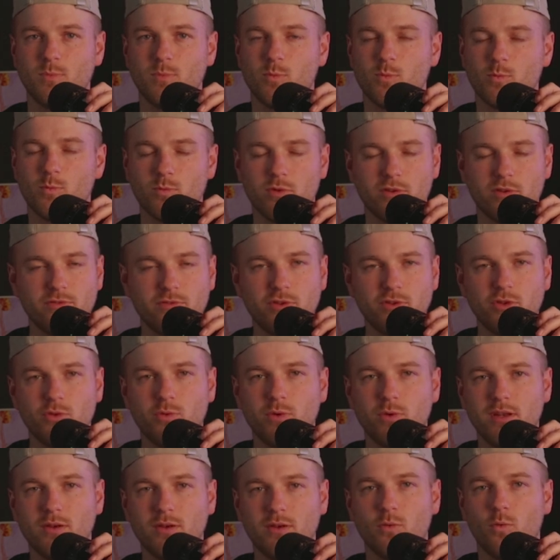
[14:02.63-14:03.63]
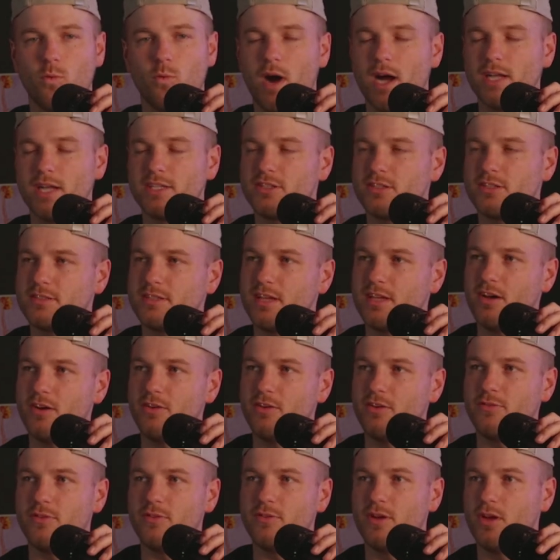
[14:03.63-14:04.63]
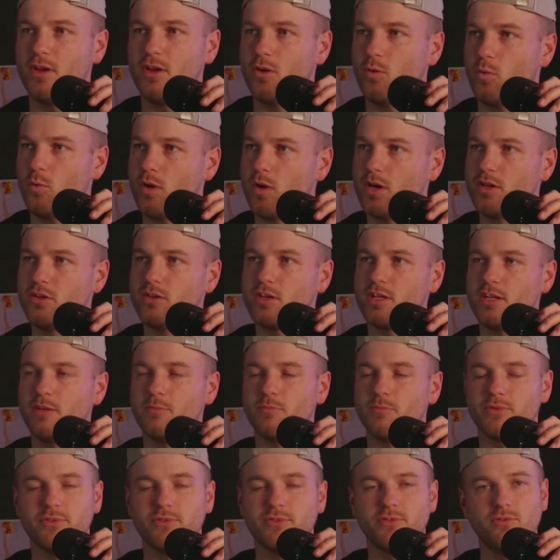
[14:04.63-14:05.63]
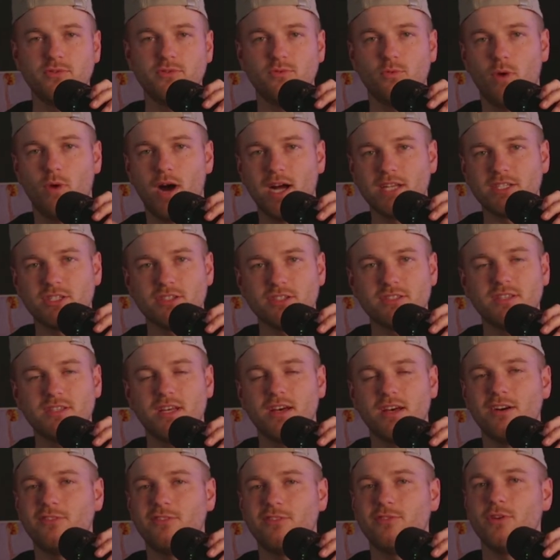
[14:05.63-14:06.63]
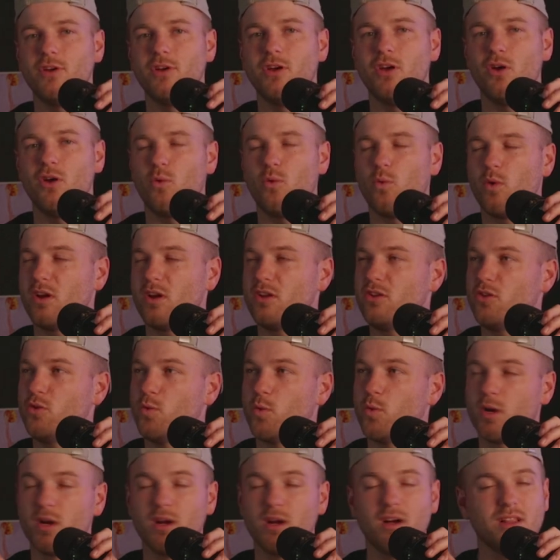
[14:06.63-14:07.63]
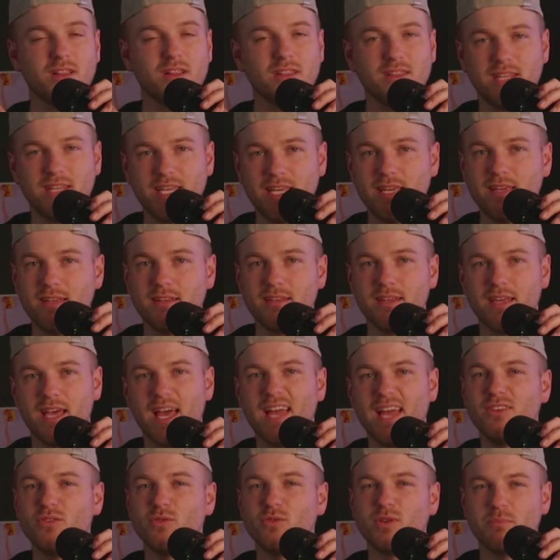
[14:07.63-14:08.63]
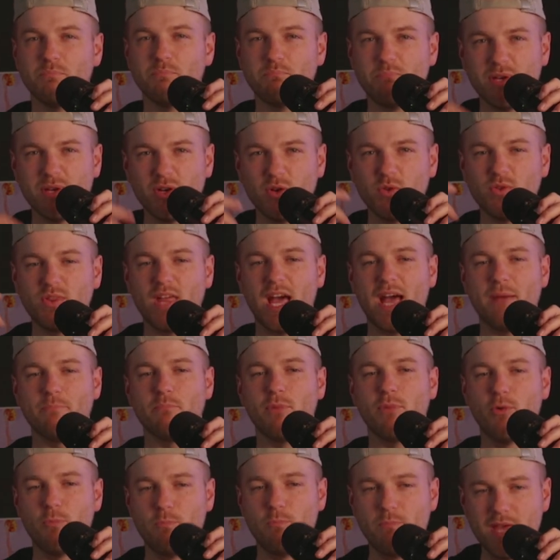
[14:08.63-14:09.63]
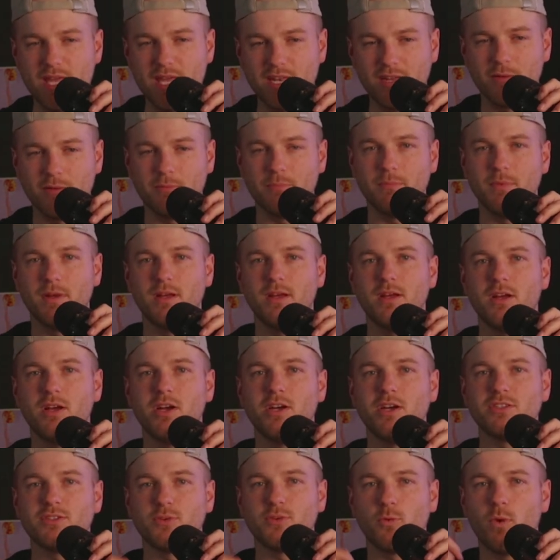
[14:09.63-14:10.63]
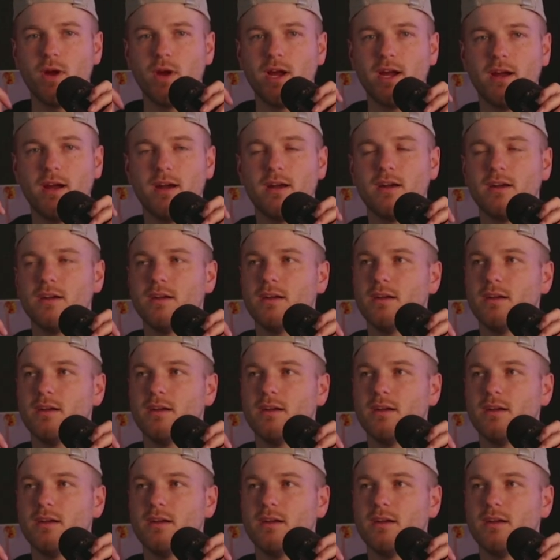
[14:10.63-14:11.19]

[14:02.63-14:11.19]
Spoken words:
Review it. Watch yourself where you can improve. Watch yourself where you were elite and you can build that momentum to where